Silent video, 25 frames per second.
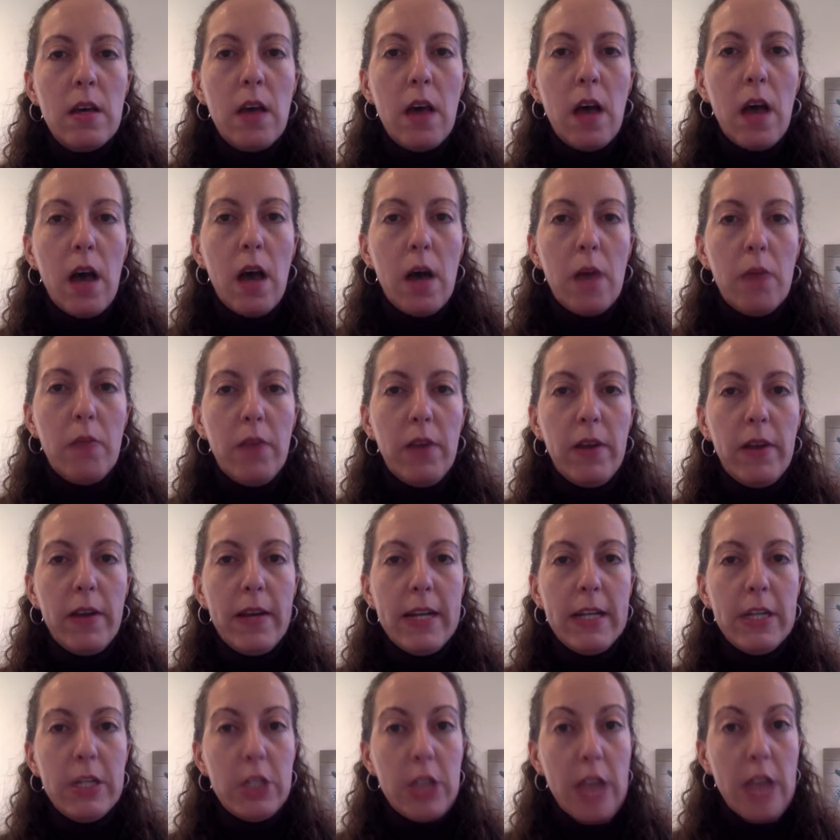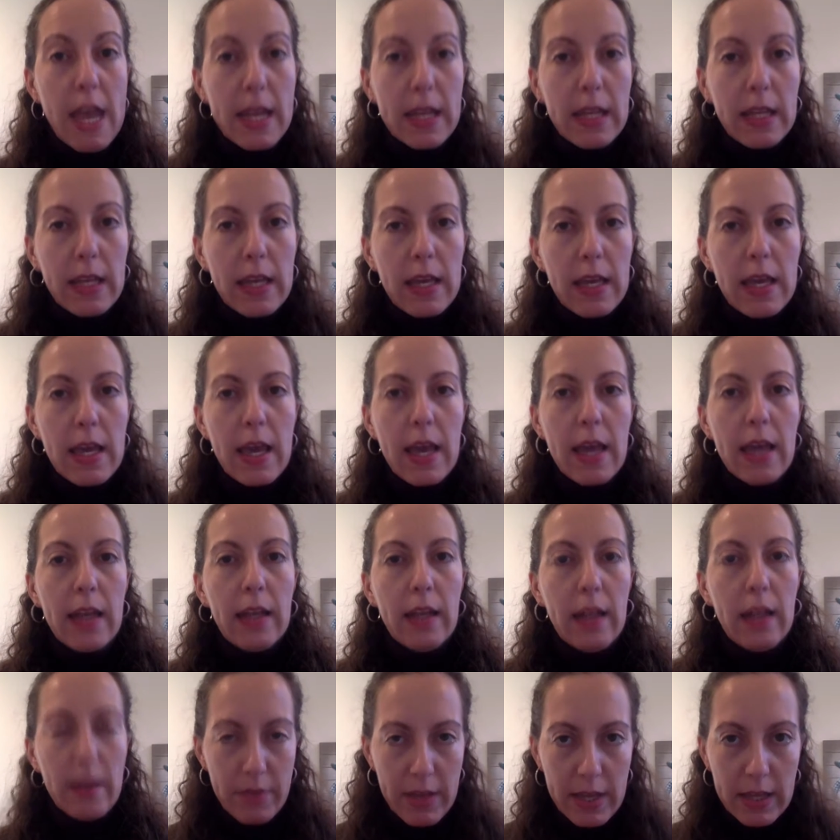very gently
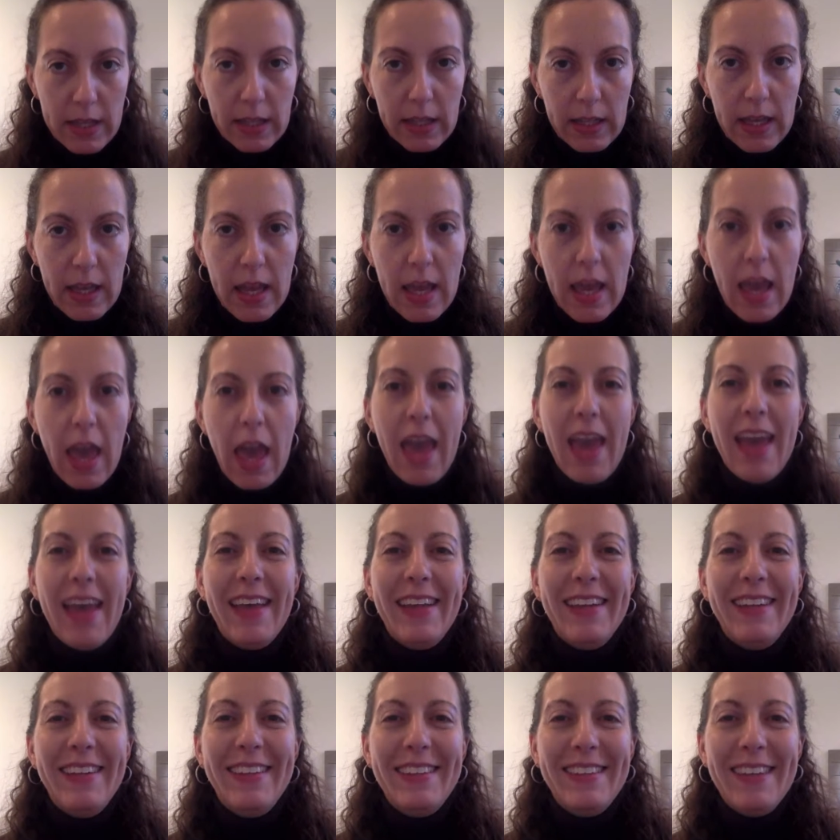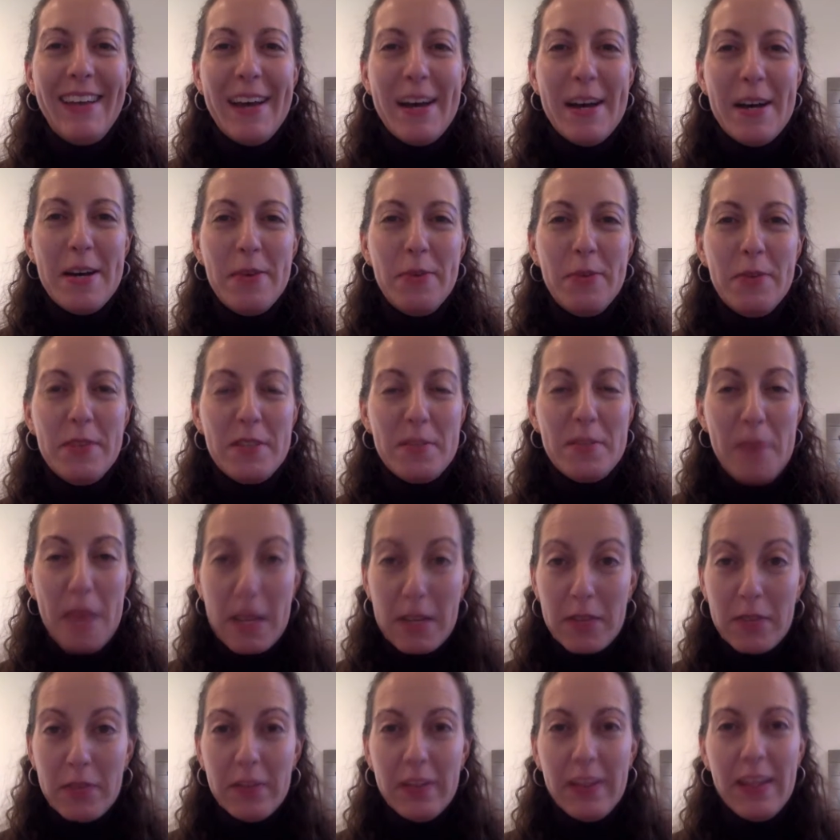and lovingly and
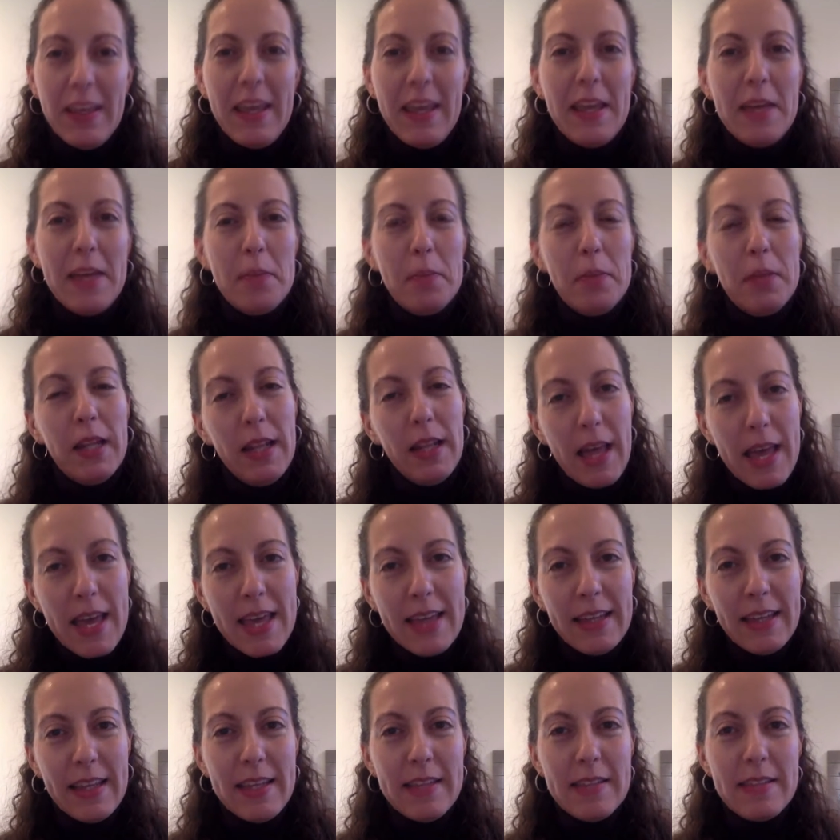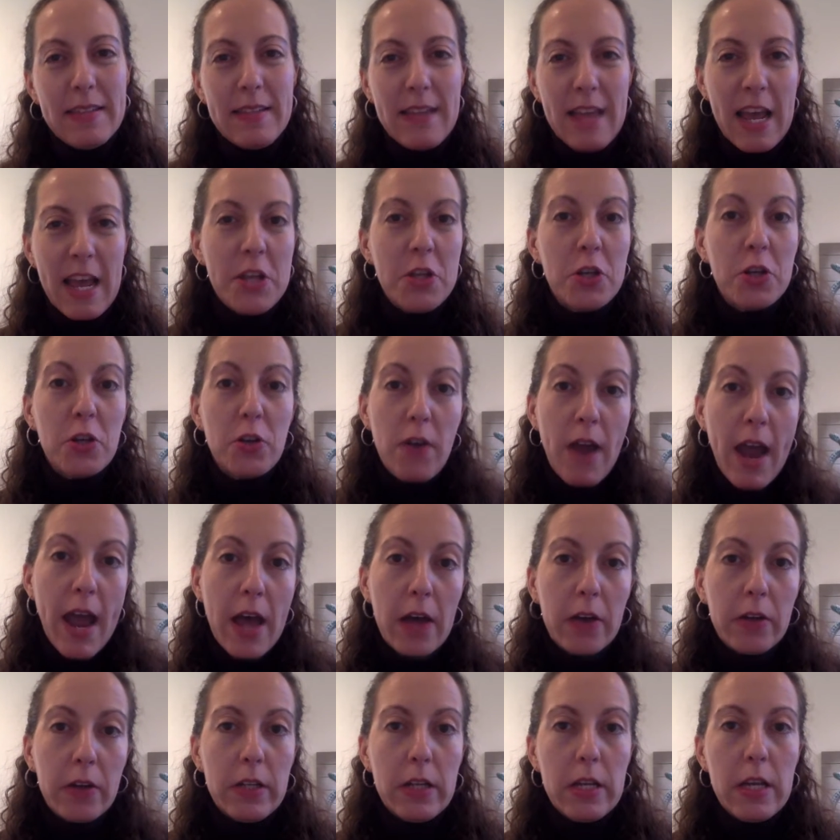respectfully and politely stand your
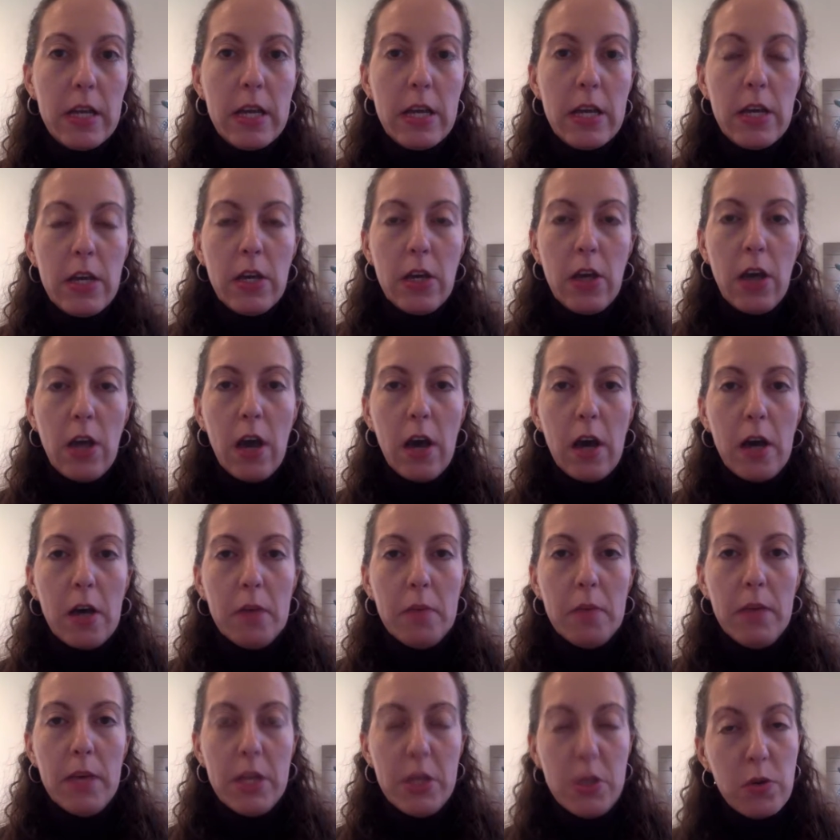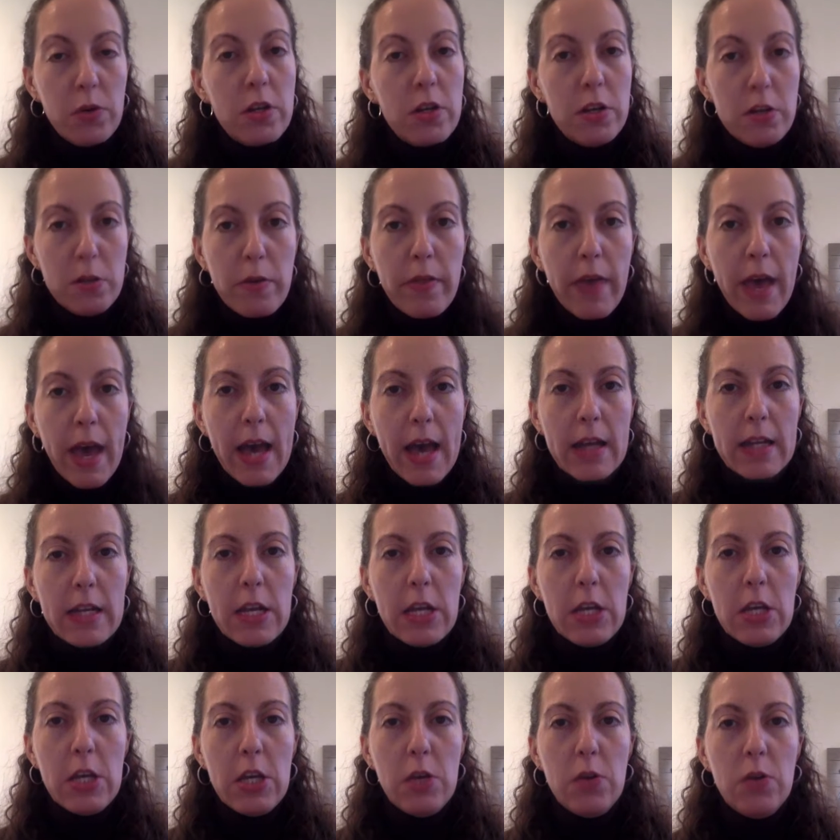ground. And you can do that.
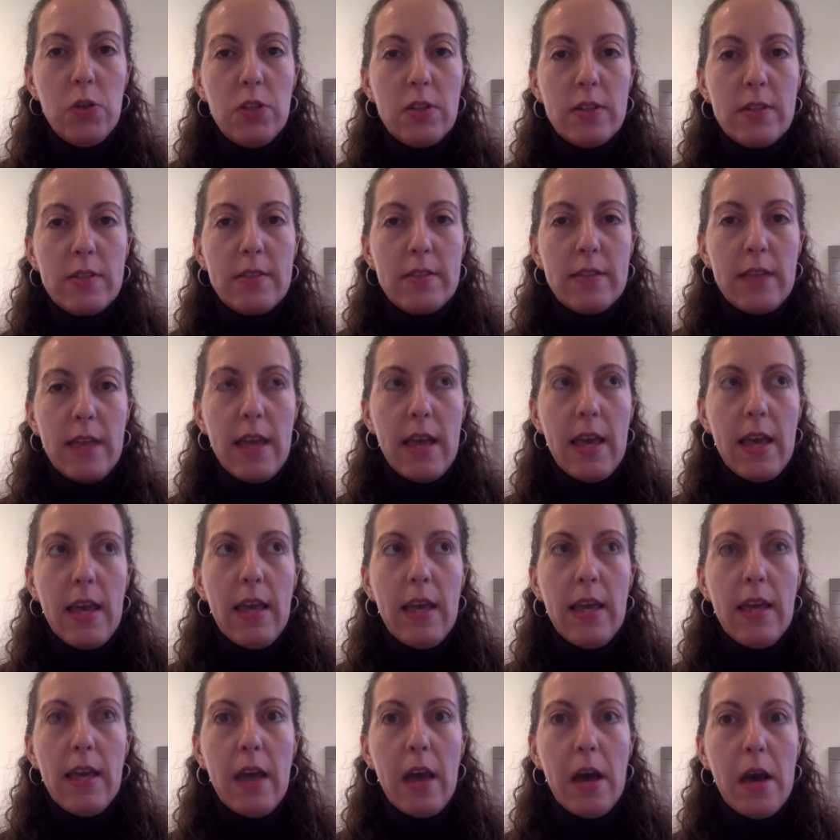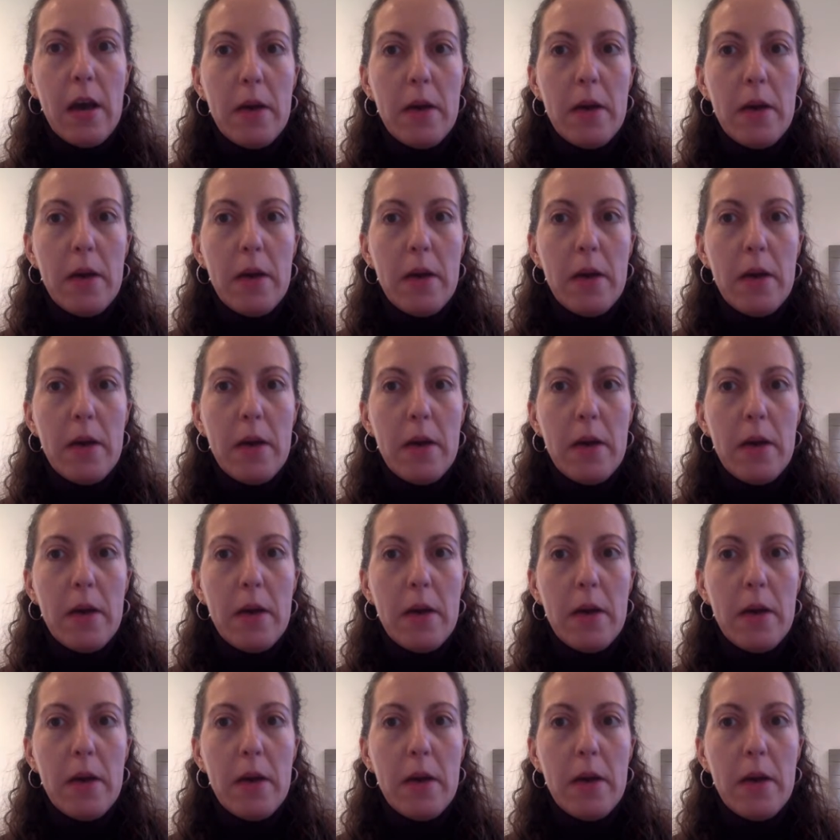You just say,